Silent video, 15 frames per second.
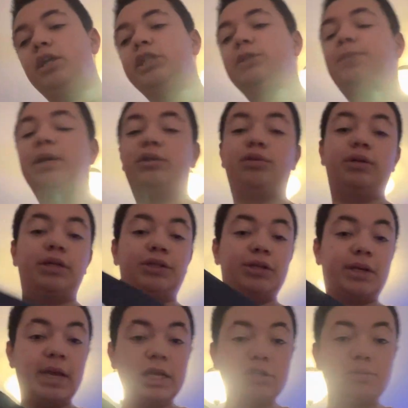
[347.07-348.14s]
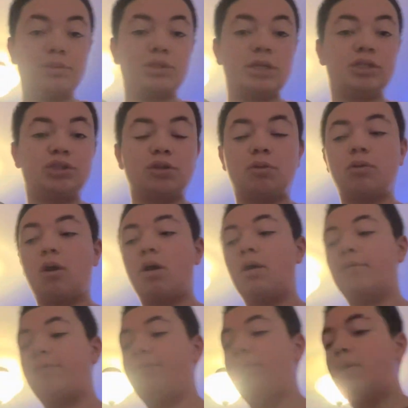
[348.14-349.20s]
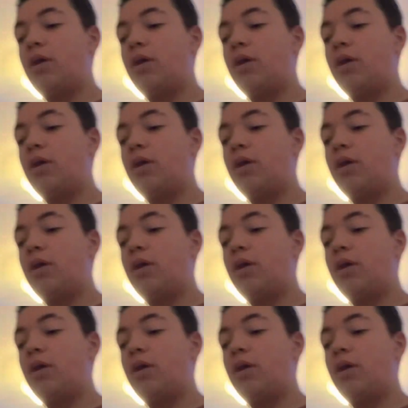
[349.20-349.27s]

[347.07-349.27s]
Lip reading: special edition case, which I showed off.